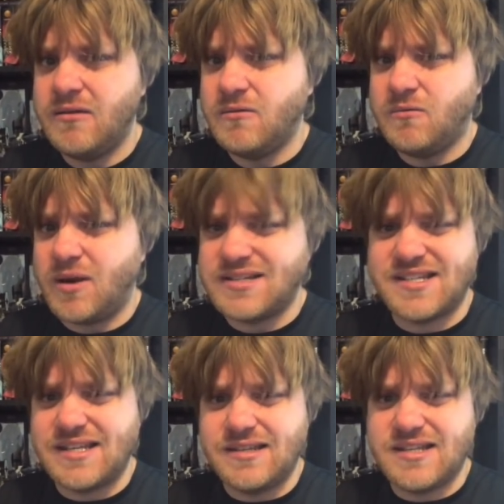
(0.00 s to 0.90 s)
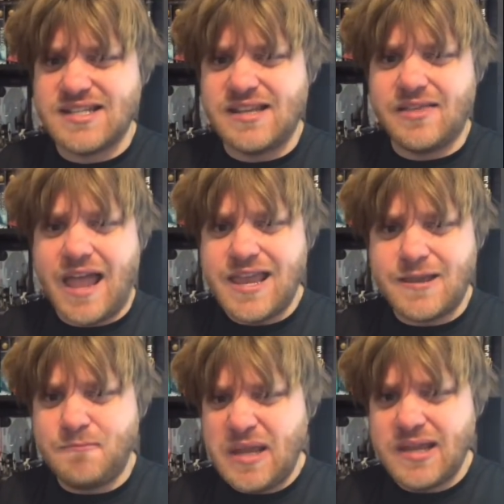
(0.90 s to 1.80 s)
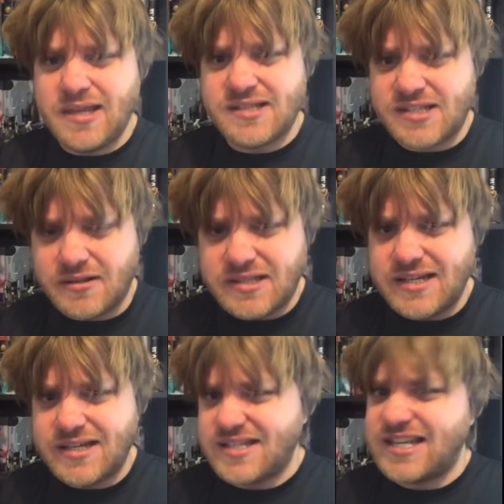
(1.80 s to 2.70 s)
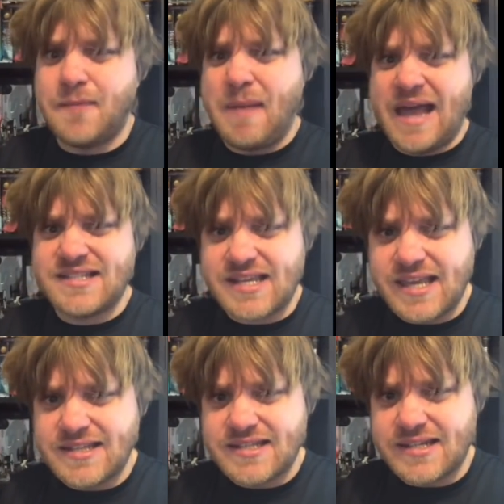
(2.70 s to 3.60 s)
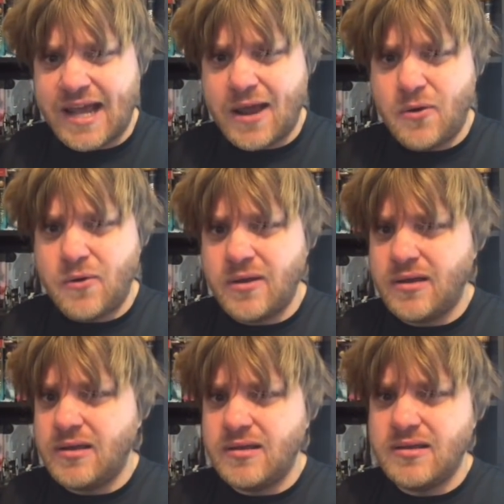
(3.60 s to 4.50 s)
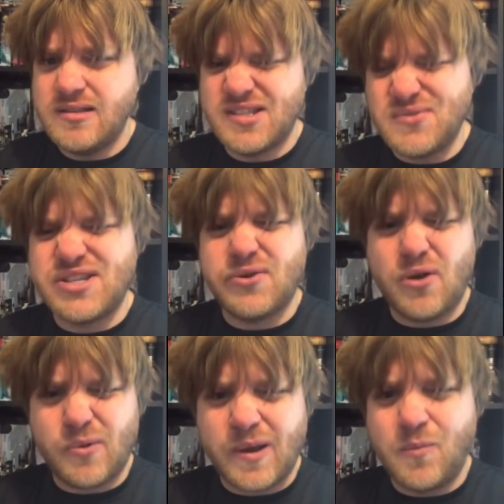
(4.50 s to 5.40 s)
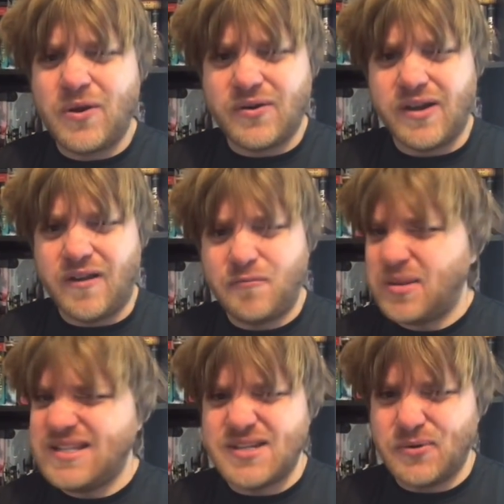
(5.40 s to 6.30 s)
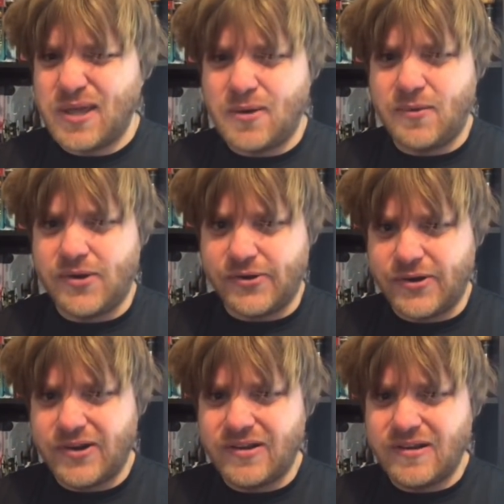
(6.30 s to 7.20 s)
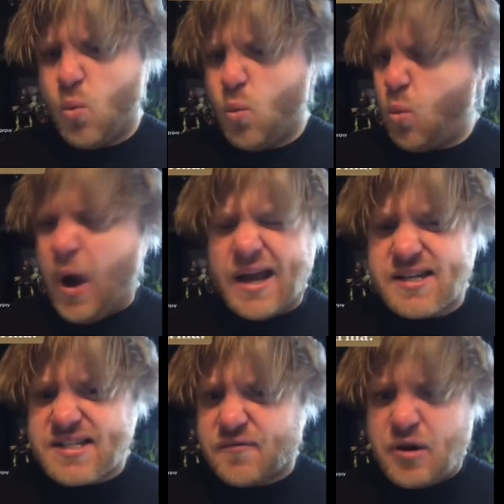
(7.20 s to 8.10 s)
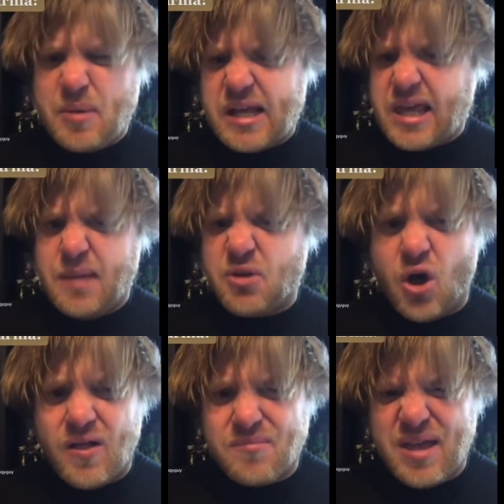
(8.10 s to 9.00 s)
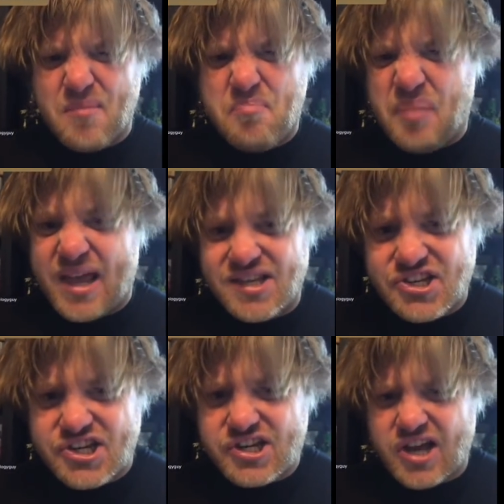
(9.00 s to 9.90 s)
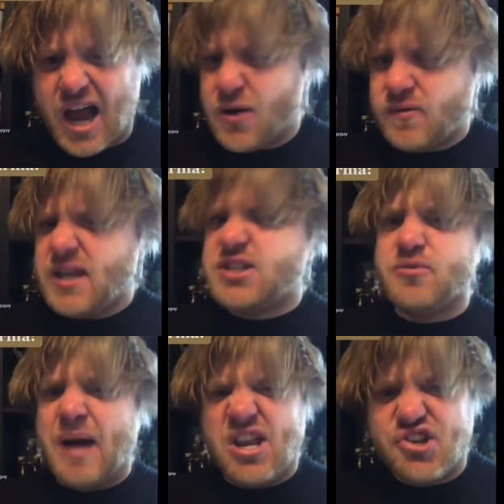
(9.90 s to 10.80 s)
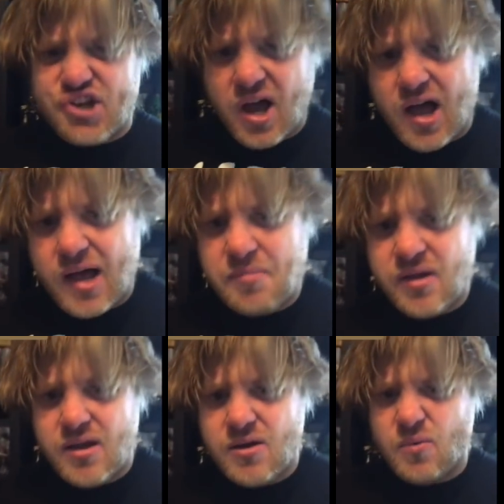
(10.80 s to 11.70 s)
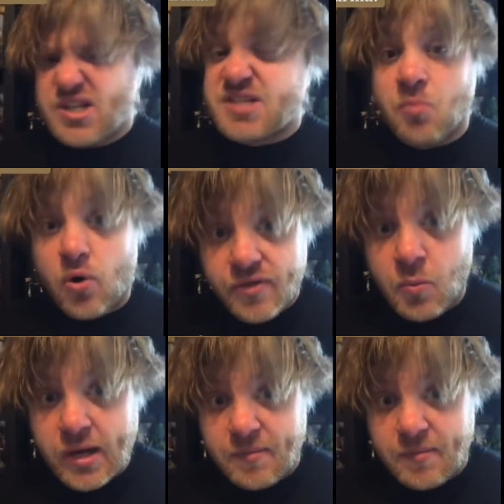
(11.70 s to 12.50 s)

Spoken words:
What, does he like being insulted? Is he a masochist now? Zeus, you're already weird enough. Please don't get weirder. Why does everybody keep calling me a bitch? I only do my job, which is more than what can